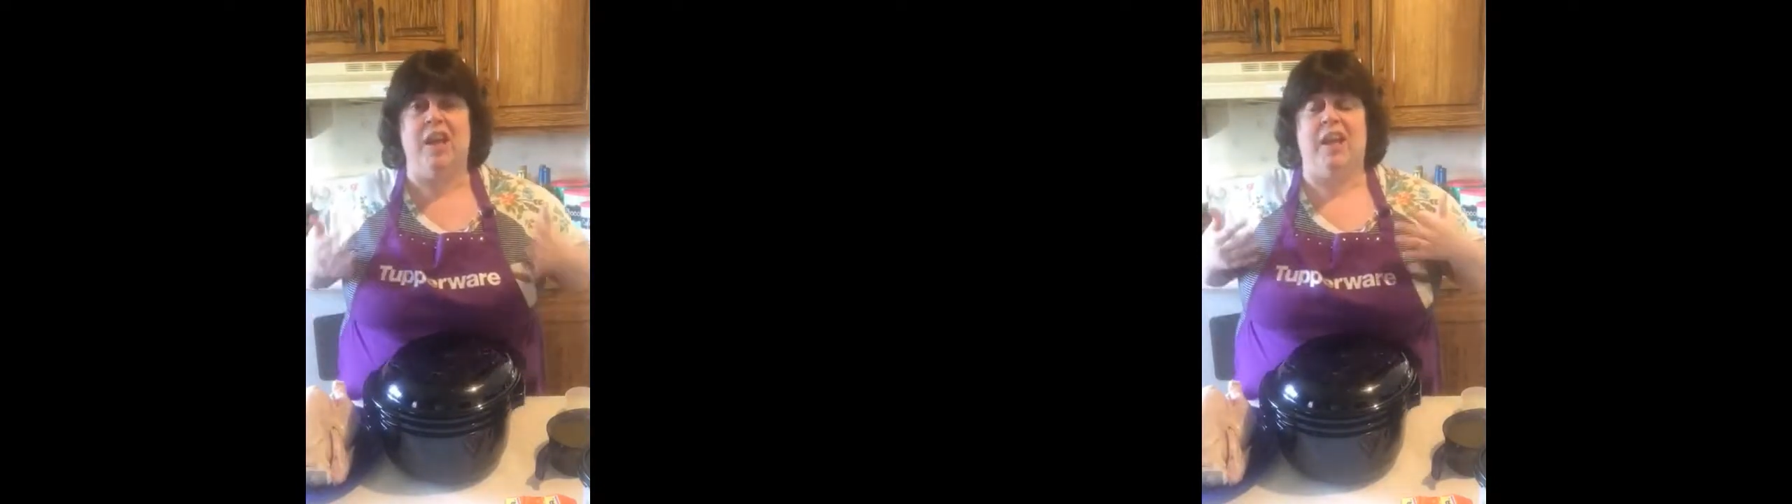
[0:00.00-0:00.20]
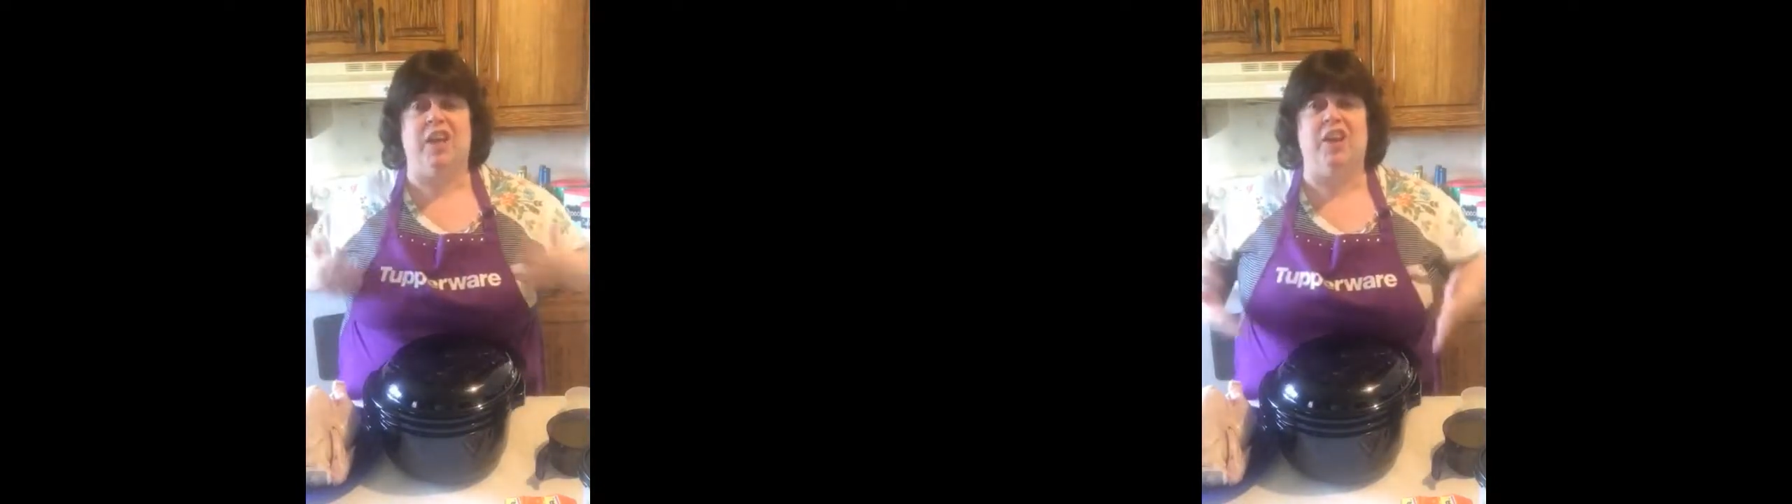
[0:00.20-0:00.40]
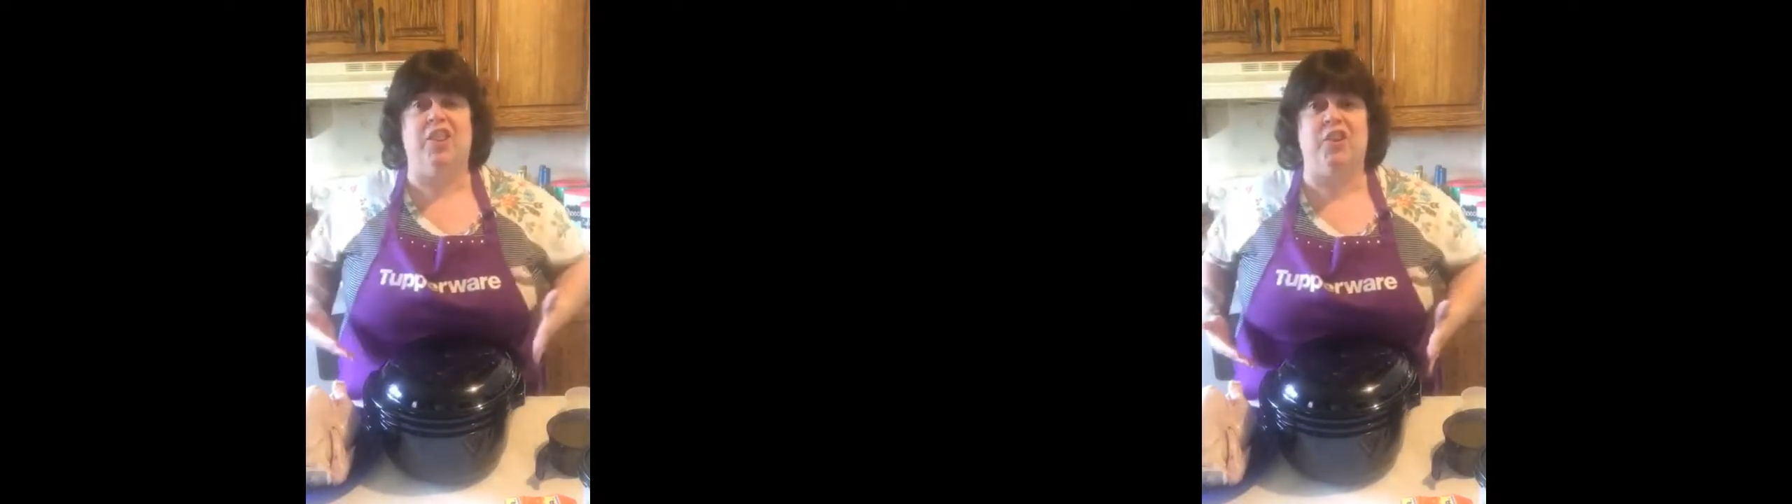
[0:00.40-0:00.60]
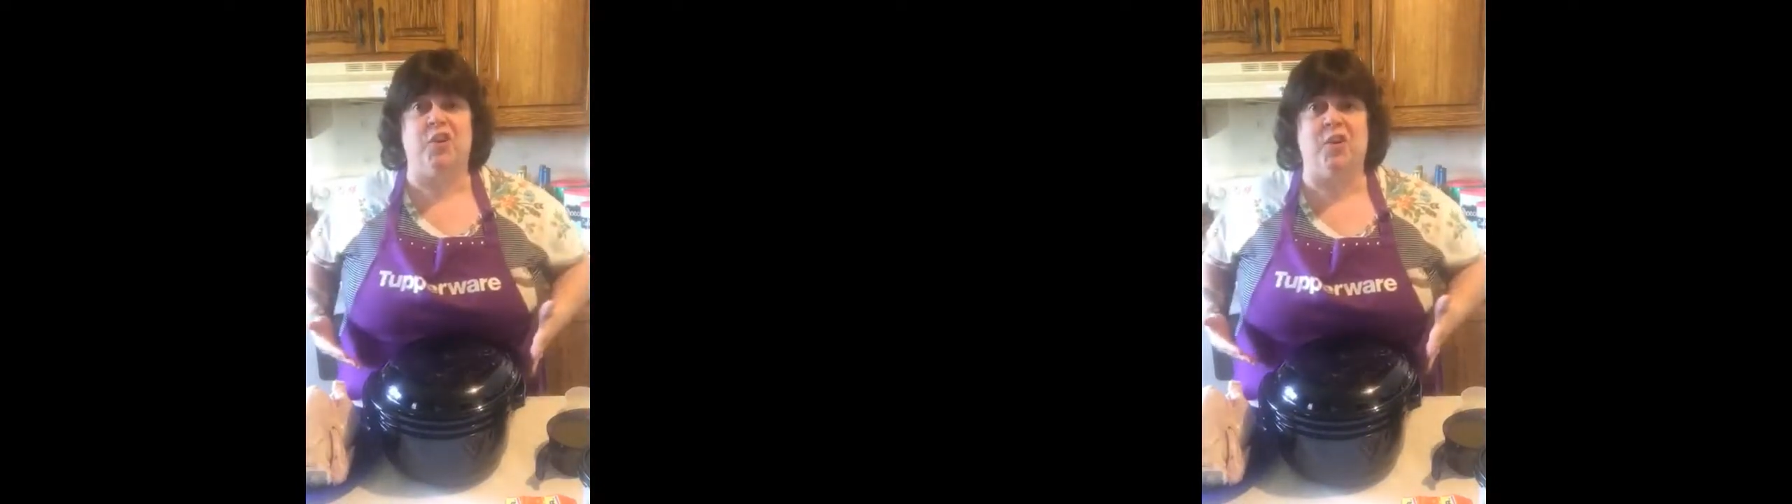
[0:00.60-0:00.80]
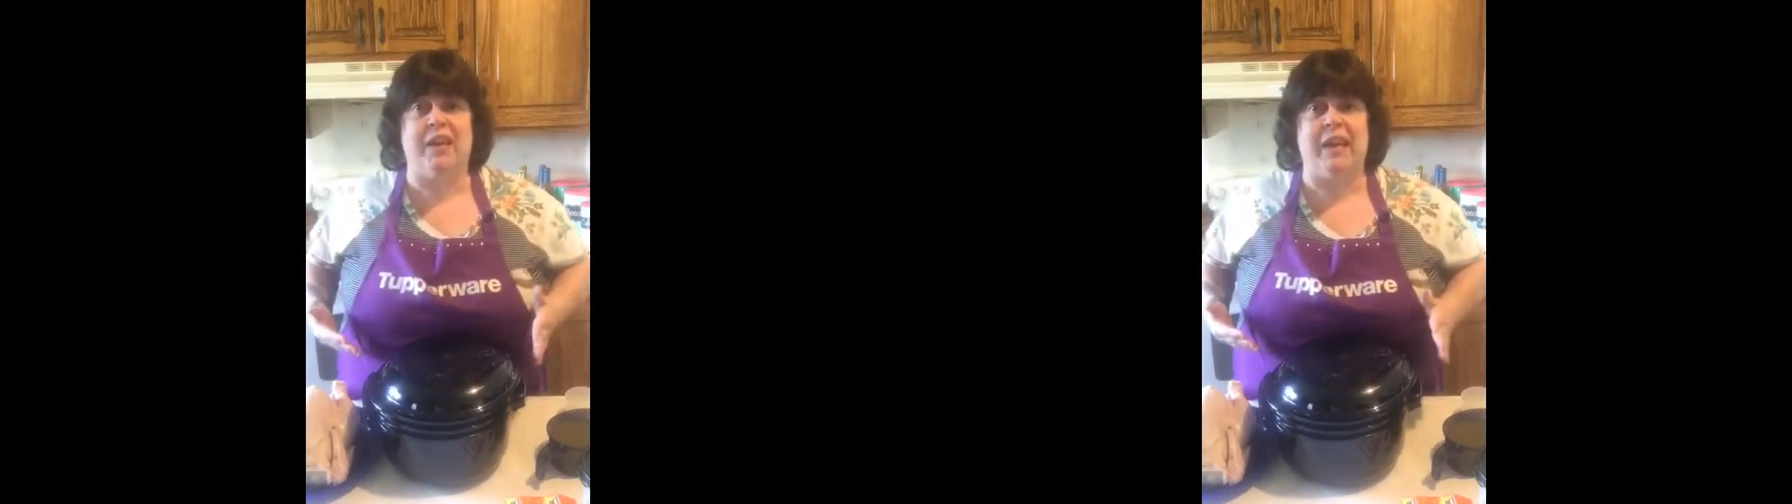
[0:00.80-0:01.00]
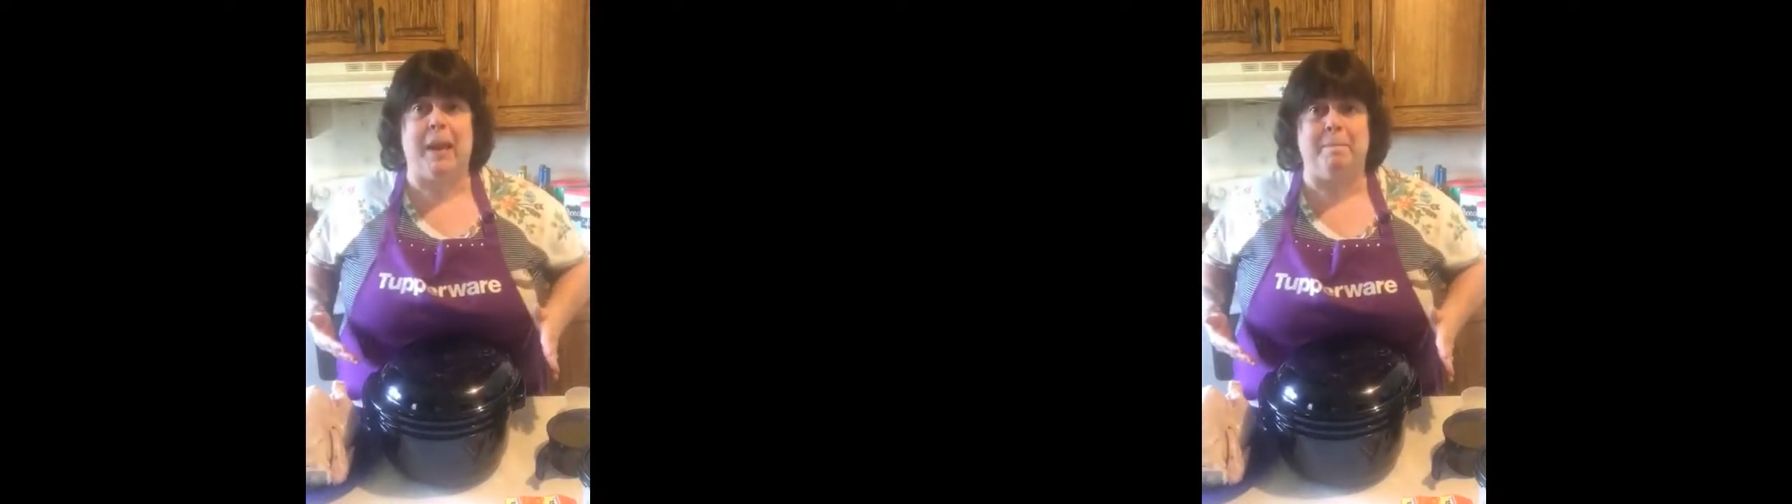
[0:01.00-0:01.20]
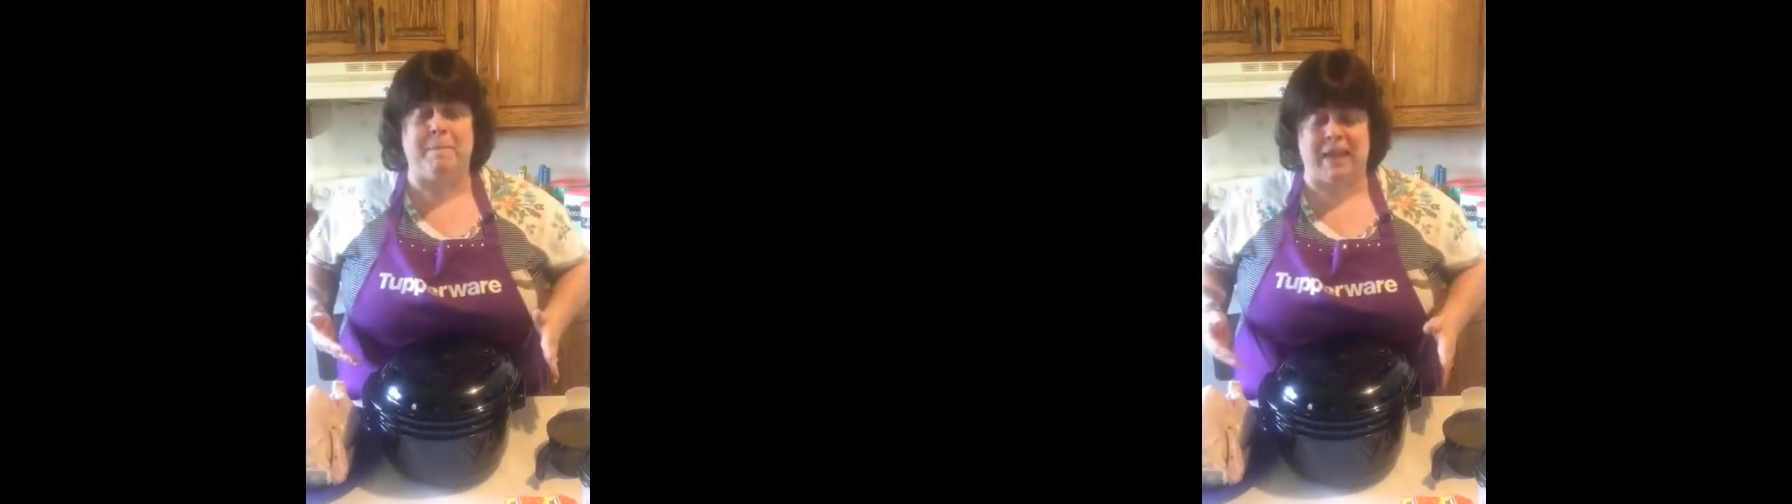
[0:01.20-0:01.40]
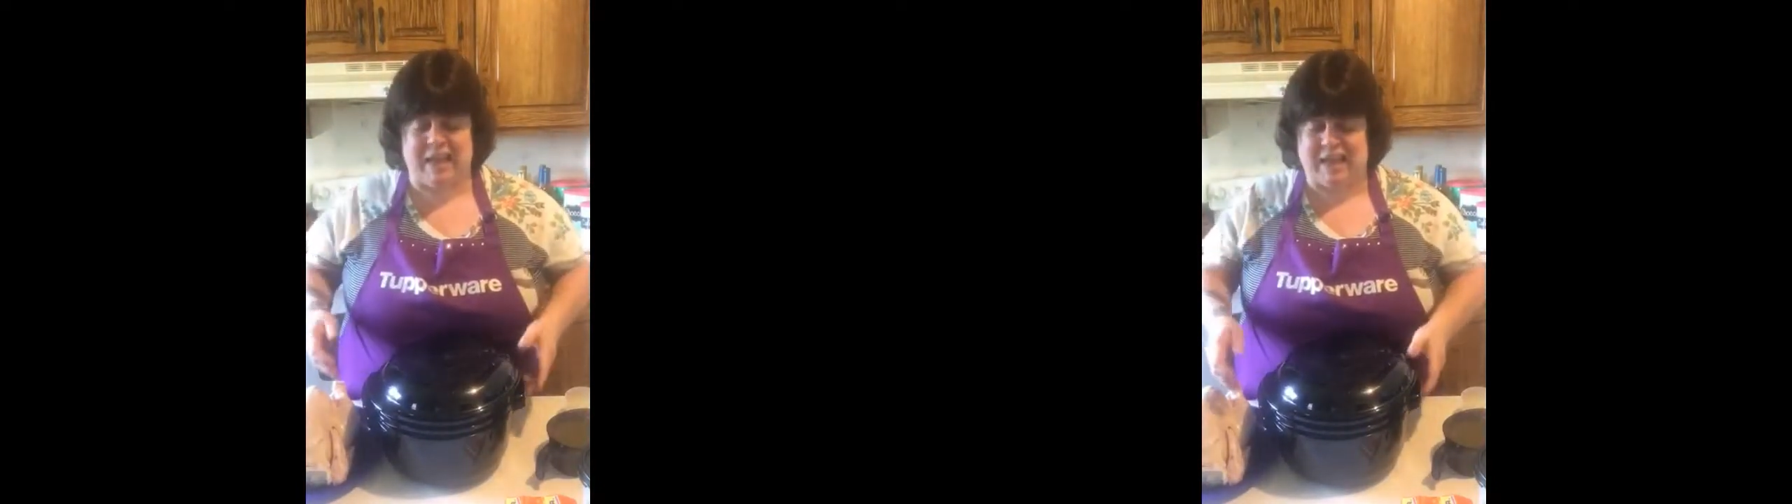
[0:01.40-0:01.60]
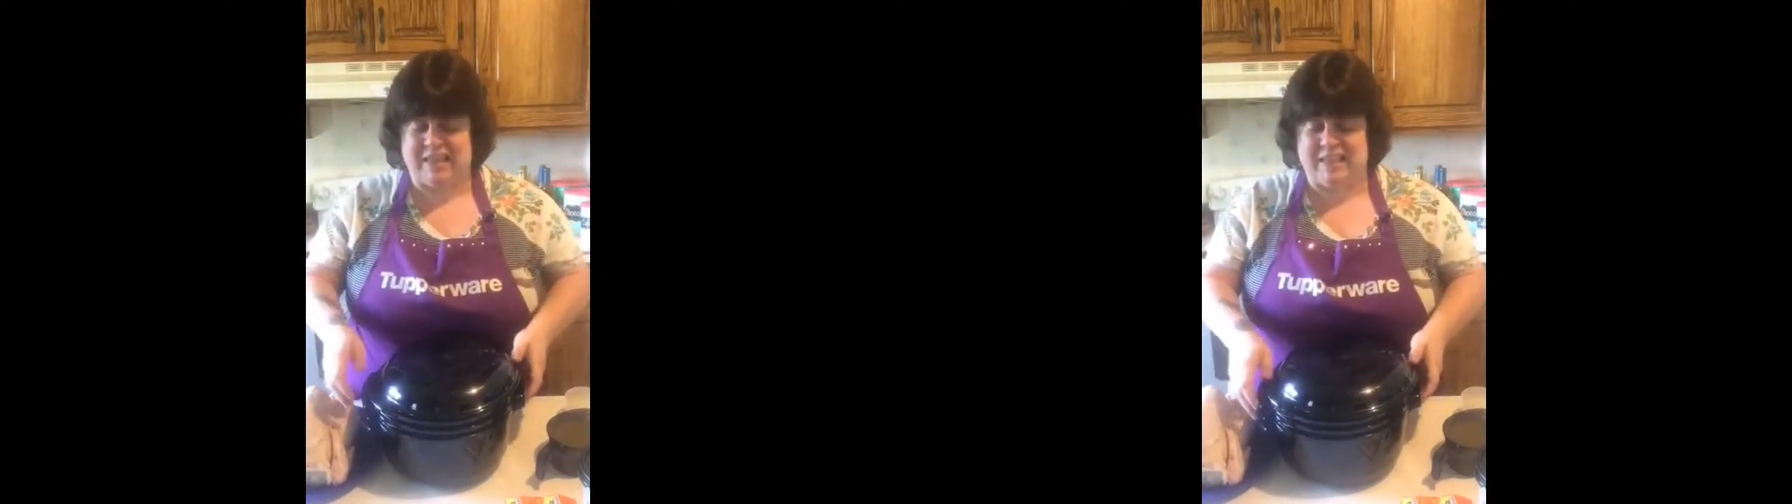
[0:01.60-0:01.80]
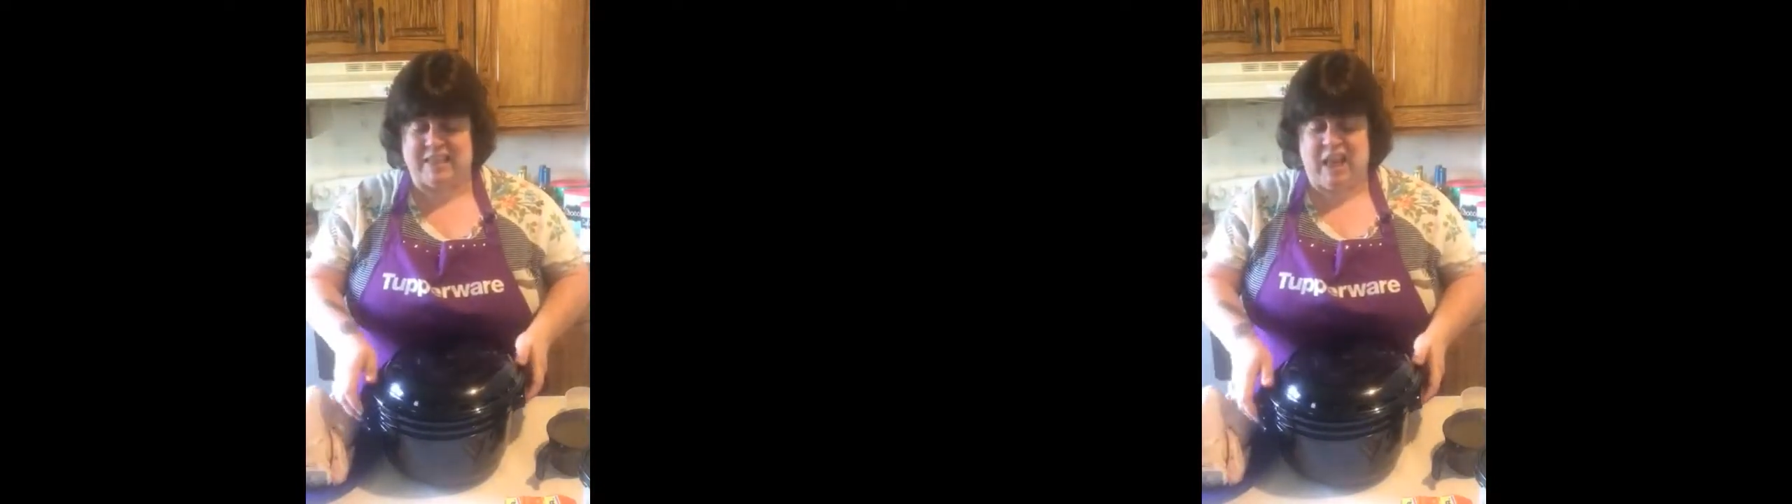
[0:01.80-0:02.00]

in 30 minutes.